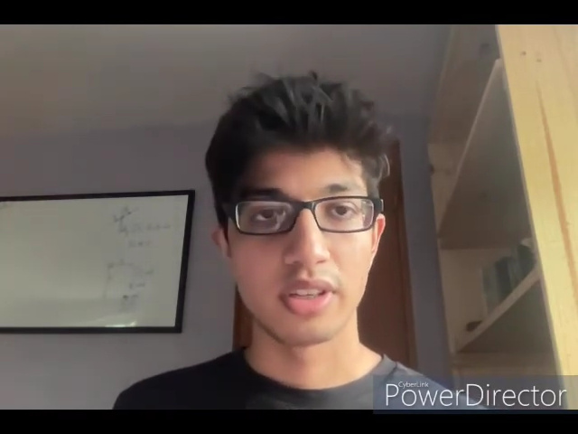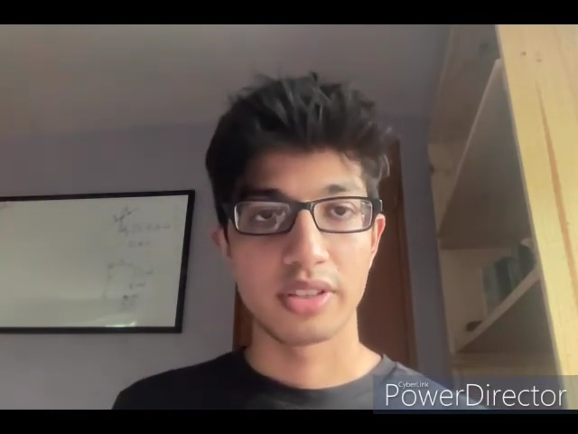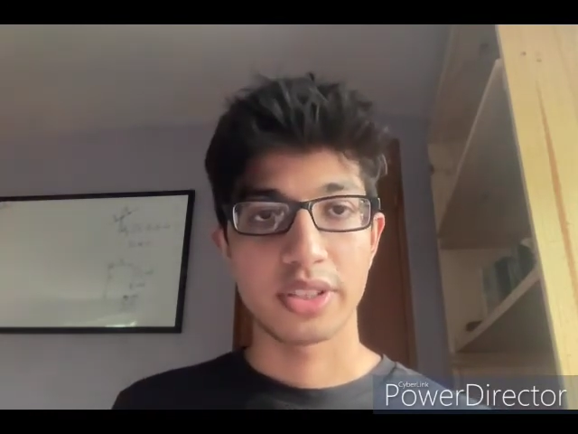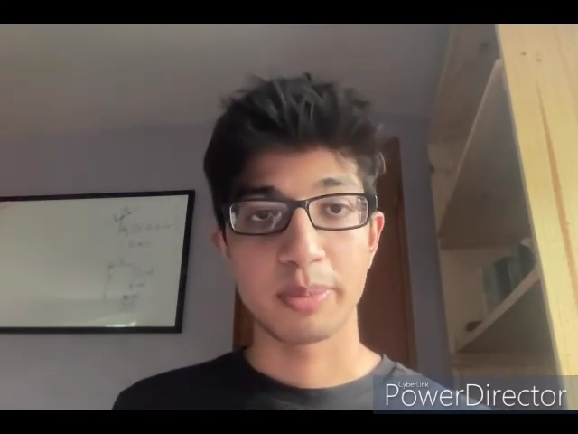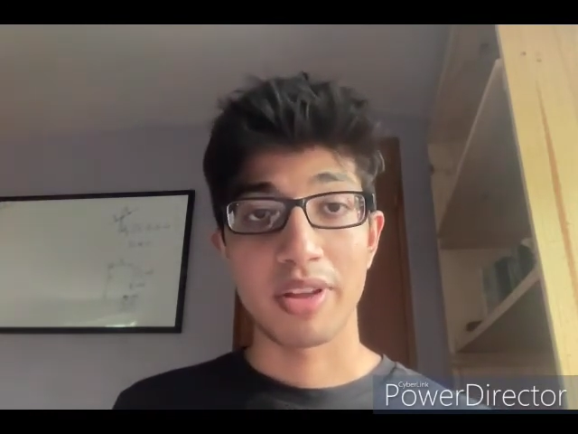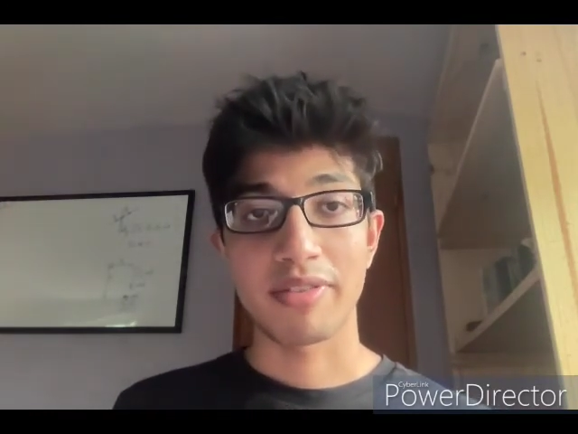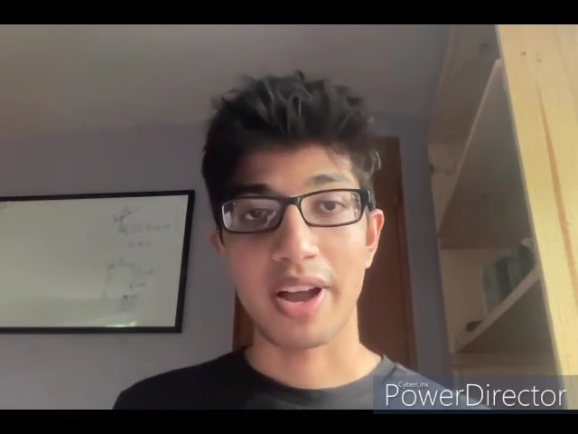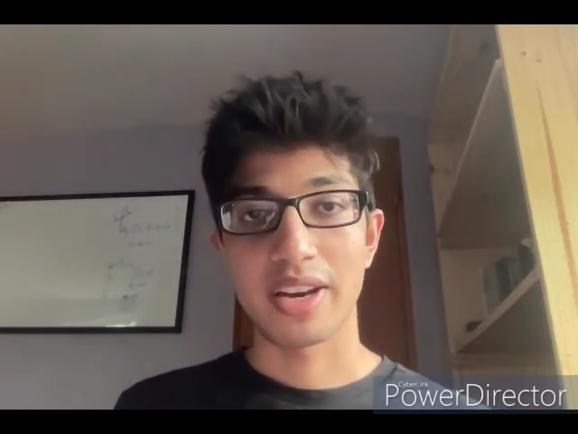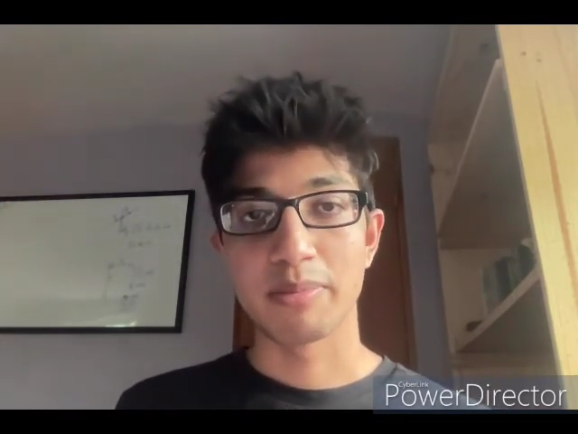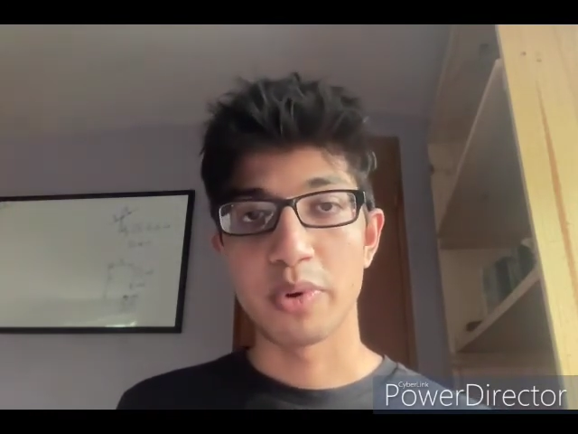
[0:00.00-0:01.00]
simply
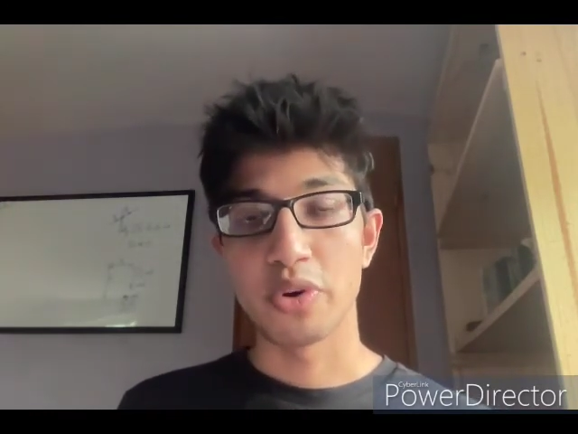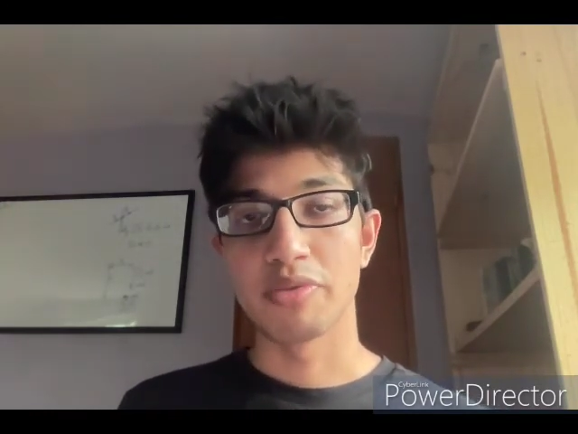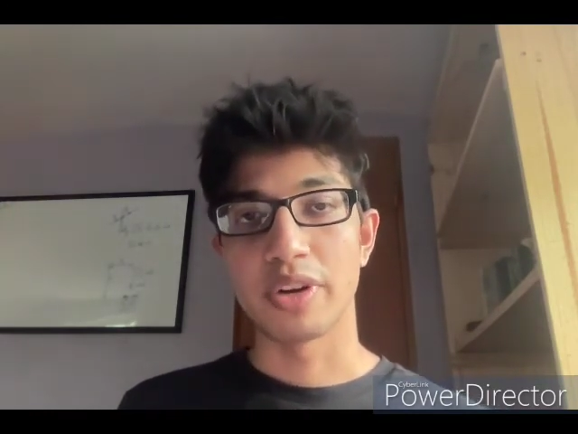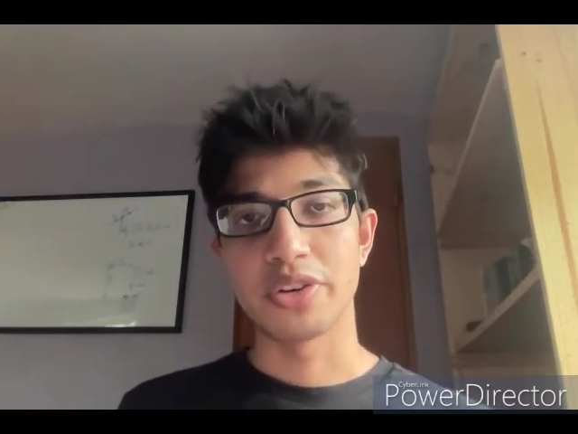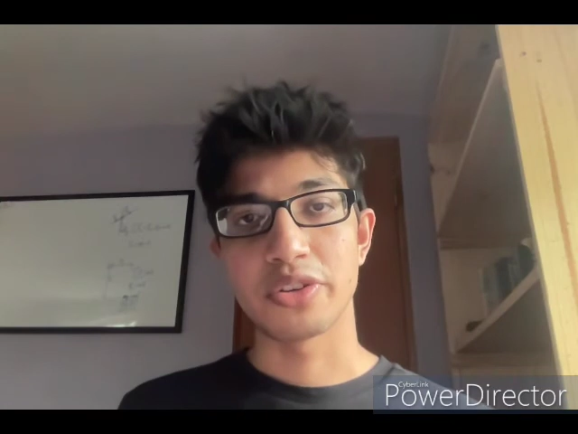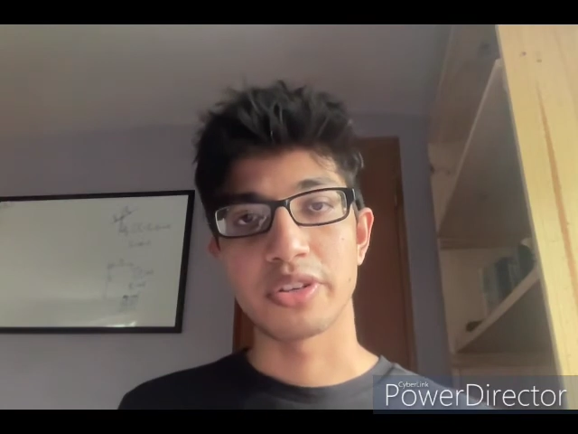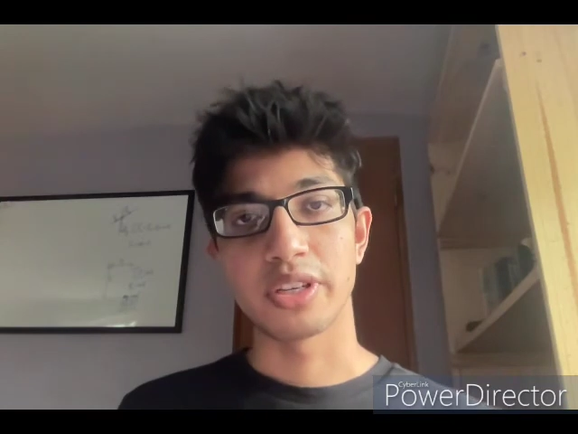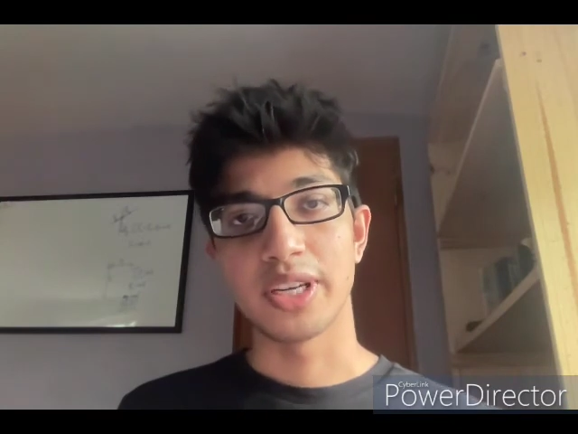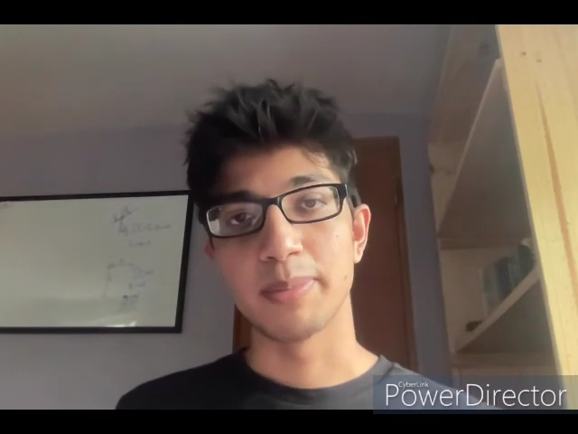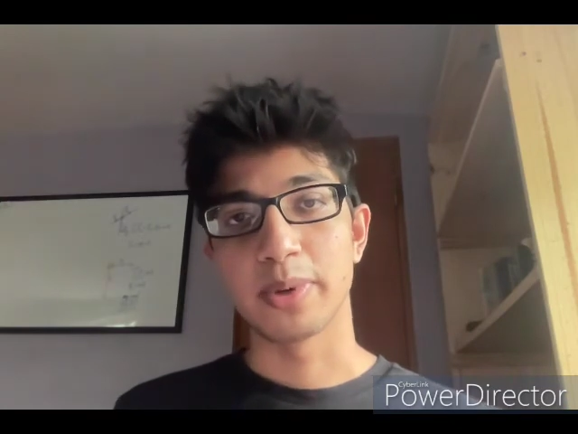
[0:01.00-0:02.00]
finding motivation to
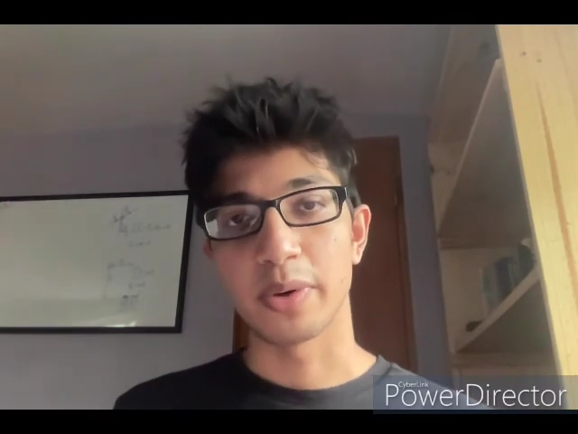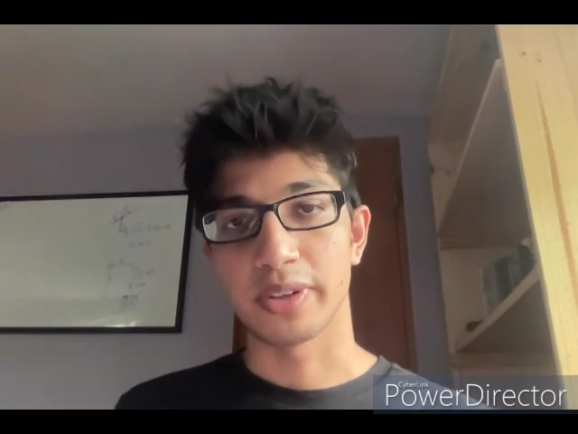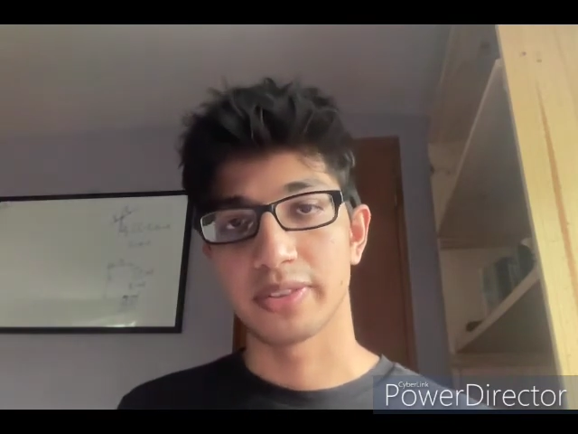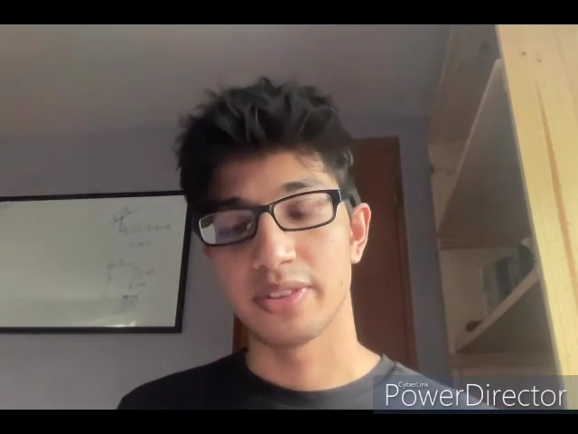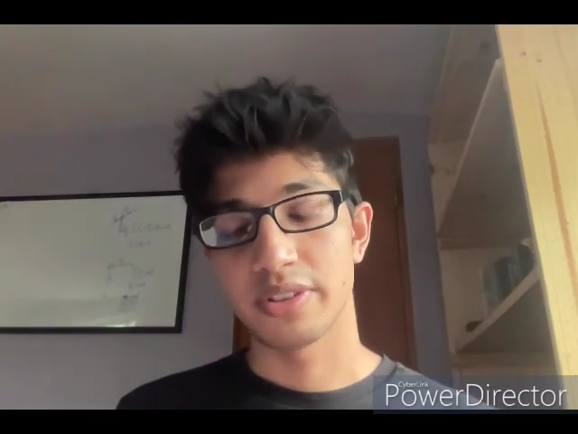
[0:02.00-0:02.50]
keep going.